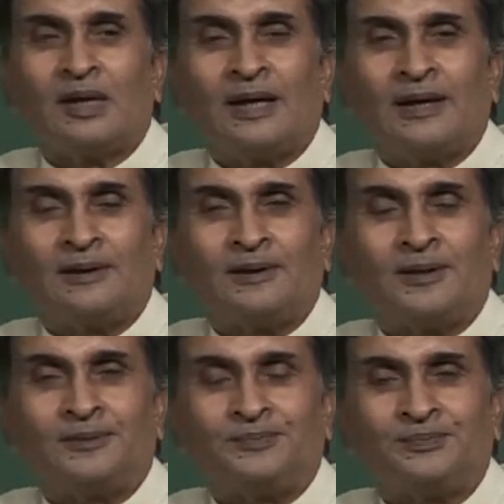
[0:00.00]
and
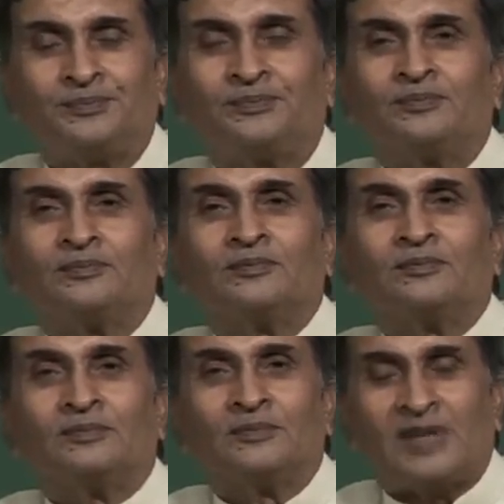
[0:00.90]
uh,
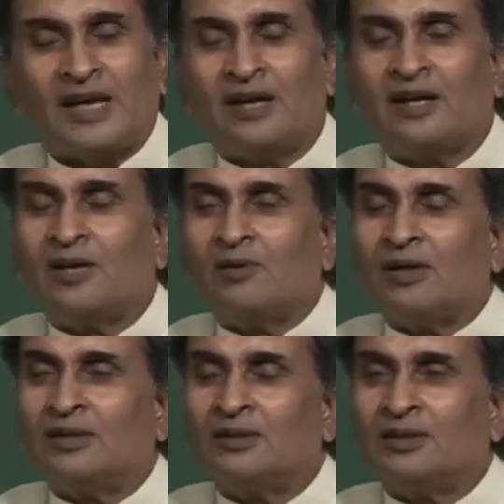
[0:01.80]
their advantage,